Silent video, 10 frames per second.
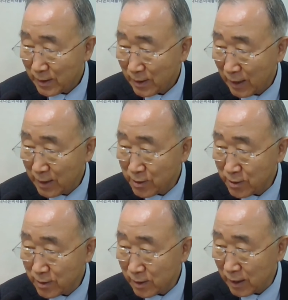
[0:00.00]
I
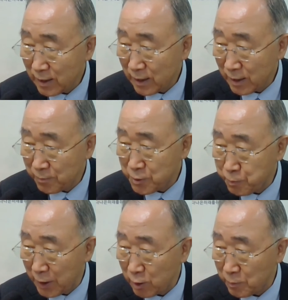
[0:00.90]
have
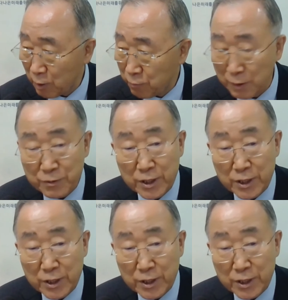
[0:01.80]
spent about 50